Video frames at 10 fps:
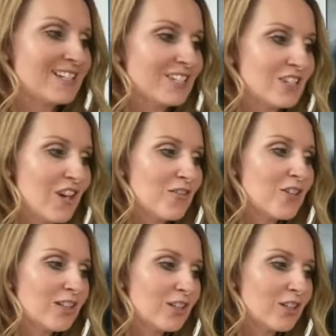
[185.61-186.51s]
discover
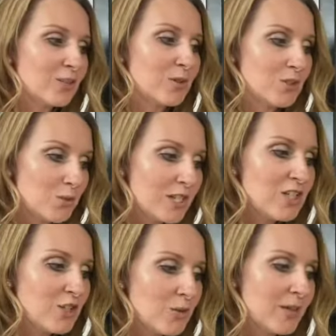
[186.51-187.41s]
and learn with
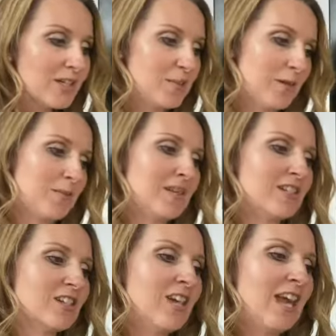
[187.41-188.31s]
22 experiments.